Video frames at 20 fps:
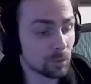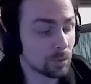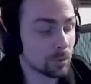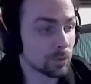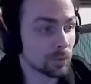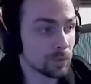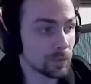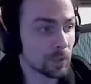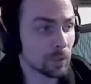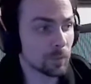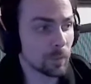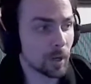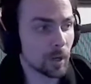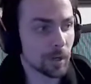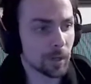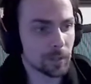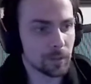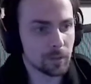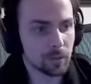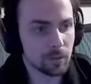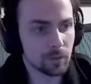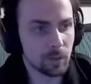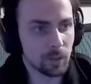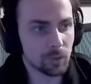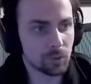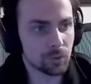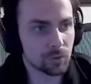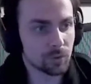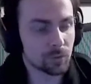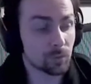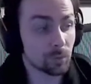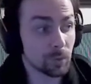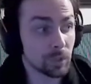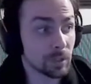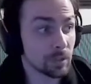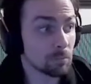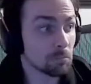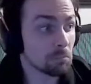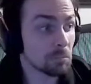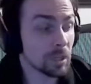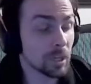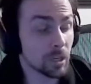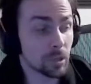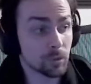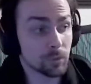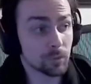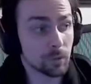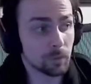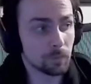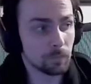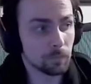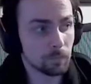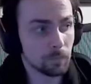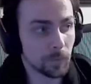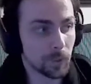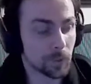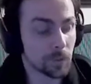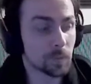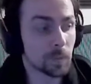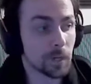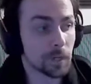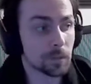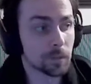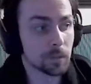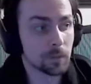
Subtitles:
don't think about that and just dress casual, not smart.